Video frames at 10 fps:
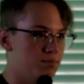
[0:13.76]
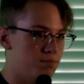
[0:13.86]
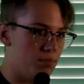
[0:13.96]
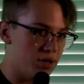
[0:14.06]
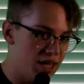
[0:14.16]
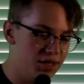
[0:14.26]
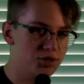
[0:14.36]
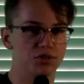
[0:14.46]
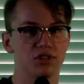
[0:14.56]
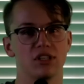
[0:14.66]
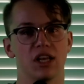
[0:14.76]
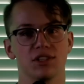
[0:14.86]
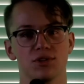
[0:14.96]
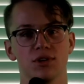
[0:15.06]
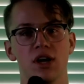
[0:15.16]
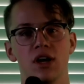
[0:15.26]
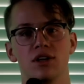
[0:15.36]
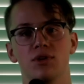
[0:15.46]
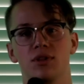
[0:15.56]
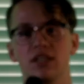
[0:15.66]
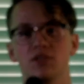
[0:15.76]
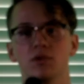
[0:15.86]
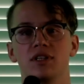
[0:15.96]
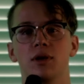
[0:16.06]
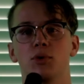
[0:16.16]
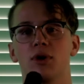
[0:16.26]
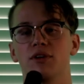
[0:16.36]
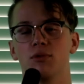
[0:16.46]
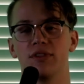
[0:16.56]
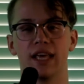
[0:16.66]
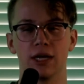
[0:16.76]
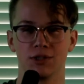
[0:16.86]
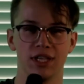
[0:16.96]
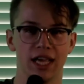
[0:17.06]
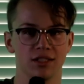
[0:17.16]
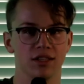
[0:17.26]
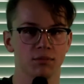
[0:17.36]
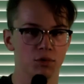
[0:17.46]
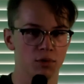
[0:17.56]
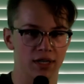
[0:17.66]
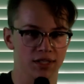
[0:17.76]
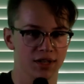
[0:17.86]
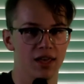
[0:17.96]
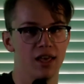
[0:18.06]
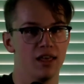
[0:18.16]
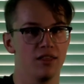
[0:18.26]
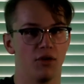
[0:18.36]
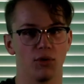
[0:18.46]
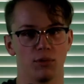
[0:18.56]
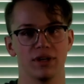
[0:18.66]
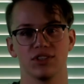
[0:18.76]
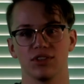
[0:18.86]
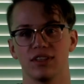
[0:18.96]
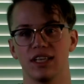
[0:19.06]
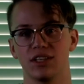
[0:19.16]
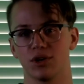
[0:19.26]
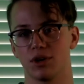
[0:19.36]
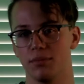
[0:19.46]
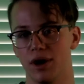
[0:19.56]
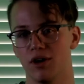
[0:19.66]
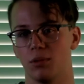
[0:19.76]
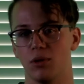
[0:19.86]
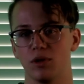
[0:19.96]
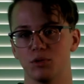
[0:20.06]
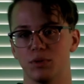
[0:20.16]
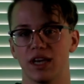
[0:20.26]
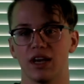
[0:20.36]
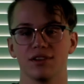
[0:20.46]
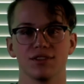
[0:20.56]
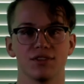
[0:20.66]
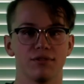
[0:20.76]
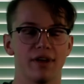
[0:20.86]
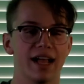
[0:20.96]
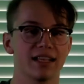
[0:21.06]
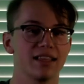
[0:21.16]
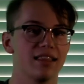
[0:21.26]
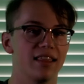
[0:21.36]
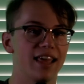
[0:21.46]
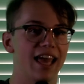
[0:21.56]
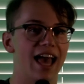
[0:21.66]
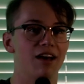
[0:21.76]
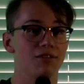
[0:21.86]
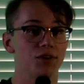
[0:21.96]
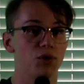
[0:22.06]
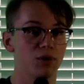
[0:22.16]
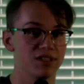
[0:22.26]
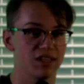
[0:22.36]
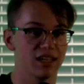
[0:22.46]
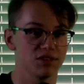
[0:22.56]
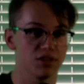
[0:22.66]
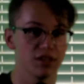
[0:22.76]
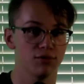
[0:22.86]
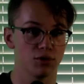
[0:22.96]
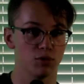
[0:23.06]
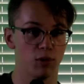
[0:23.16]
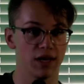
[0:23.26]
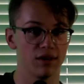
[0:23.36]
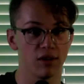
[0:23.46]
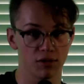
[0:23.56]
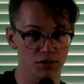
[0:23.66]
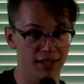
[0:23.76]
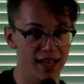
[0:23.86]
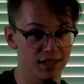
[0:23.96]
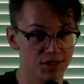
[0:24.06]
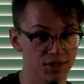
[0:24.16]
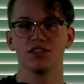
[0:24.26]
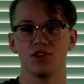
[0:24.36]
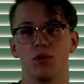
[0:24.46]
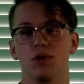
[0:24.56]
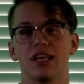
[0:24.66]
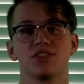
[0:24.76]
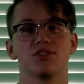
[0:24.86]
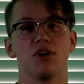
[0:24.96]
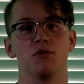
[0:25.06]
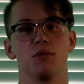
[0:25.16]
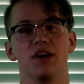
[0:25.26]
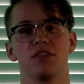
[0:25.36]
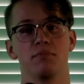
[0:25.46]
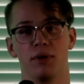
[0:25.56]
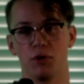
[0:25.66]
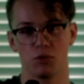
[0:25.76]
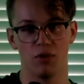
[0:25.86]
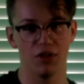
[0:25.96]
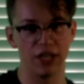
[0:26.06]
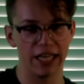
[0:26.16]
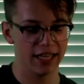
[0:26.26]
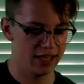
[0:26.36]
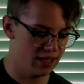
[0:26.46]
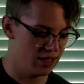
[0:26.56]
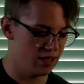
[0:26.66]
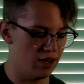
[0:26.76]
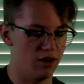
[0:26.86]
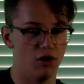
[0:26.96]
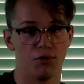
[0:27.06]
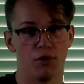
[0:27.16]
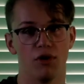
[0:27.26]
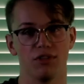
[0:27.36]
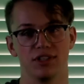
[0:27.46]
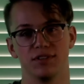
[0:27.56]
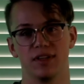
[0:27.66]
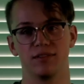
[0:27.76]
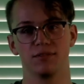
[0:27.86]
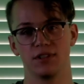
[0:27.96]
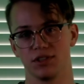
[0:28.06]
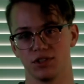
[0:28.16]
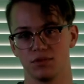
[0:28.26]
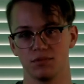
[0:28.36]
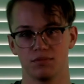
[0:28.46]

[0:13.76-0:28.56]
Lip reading: potential successor to the Sony WF-1000XM3s. The only reason these are comparable is because the fact that they have noise cancelling for $20 less. So let's start with build quality. Overall, this thing feels